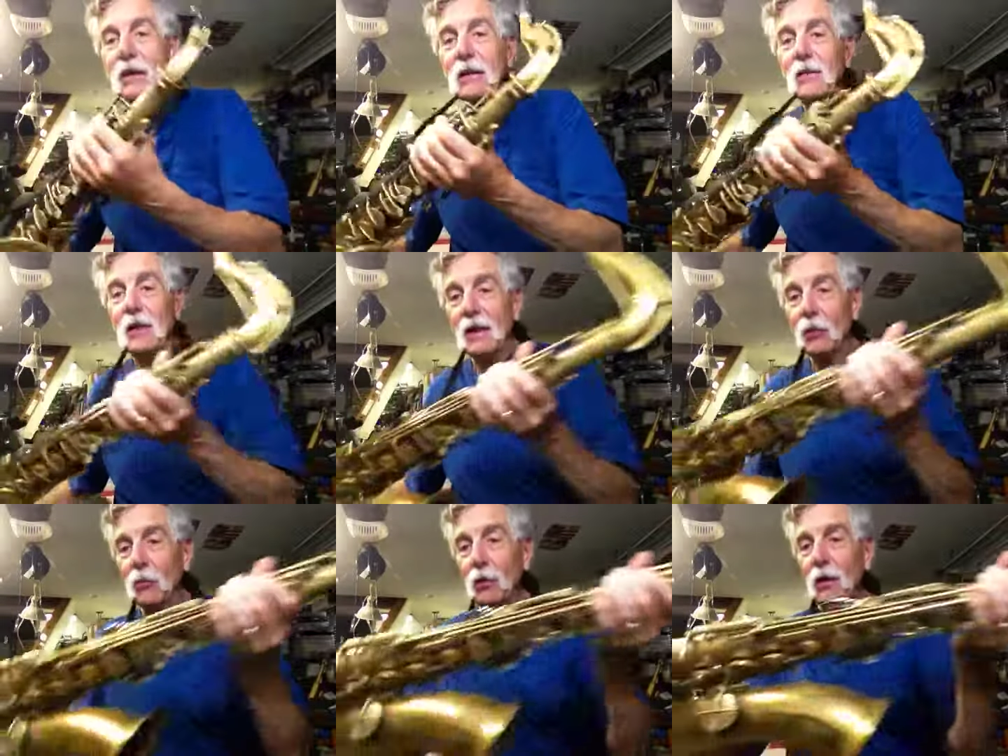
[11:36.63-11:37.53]
again, neck
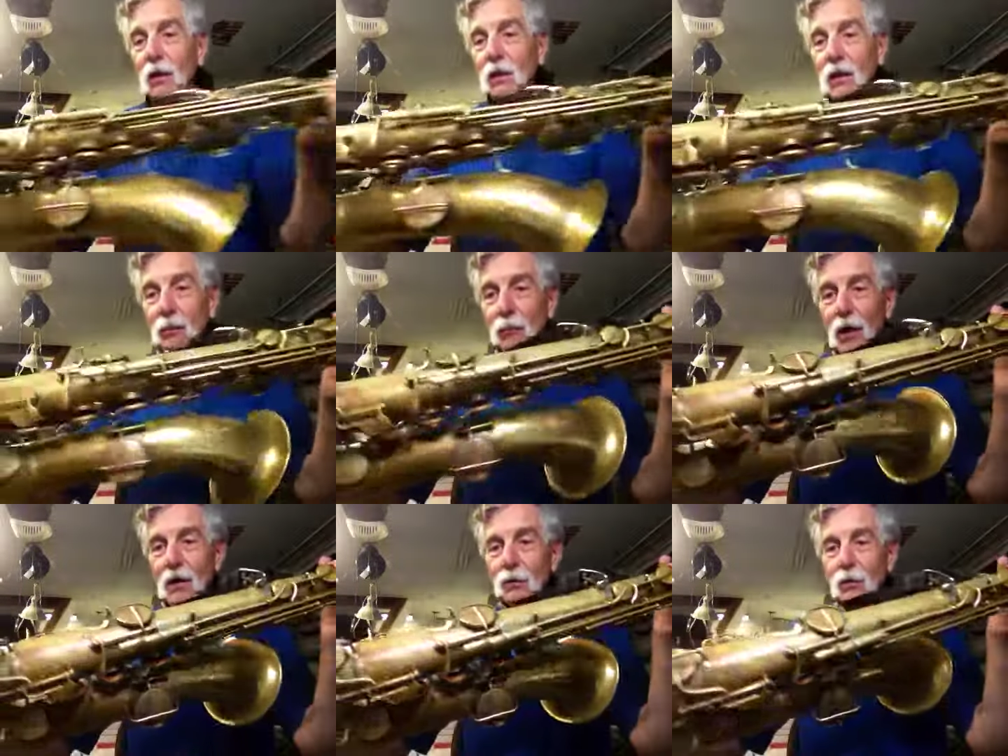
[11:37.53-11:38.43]
really clean,
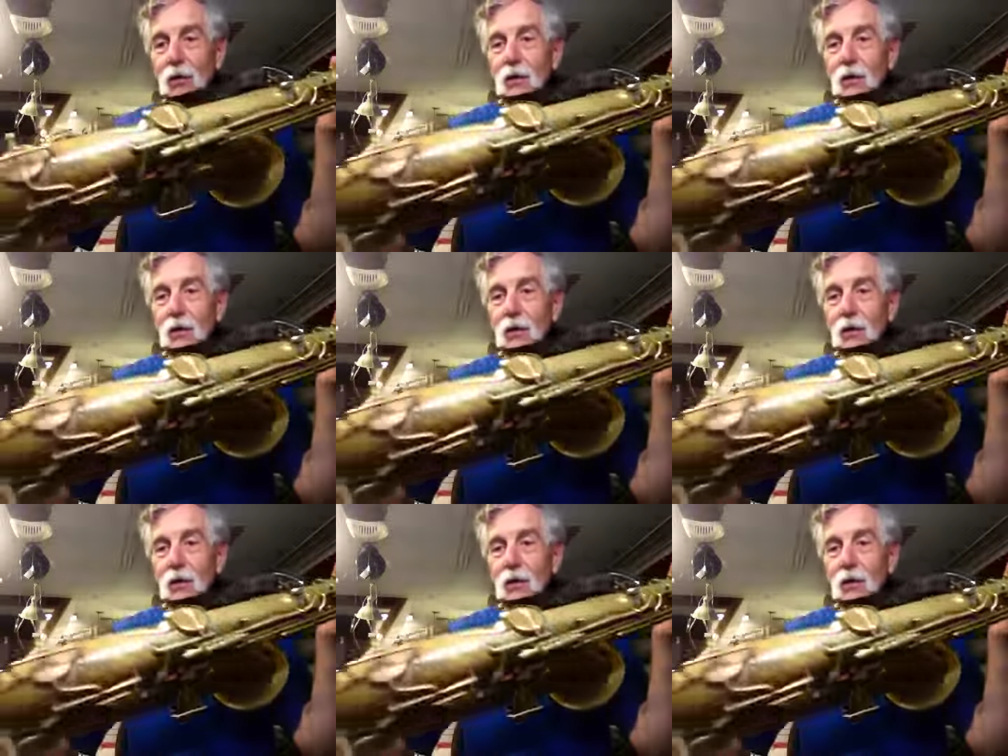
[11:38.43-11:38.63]
body really